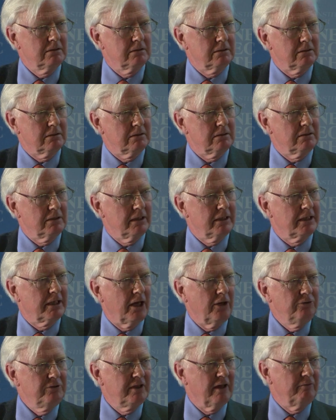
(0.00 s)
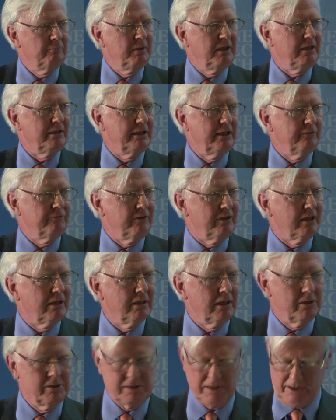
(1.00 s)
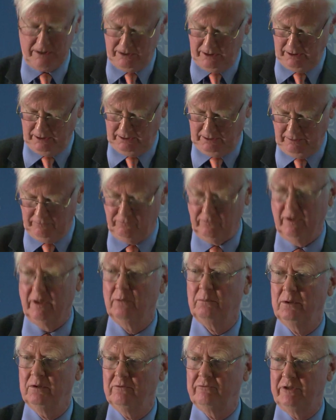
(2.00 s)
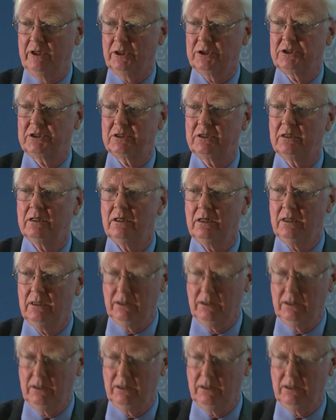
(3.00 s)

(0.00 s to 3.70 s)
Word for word: And the account I've been giving is, I think, a verbal version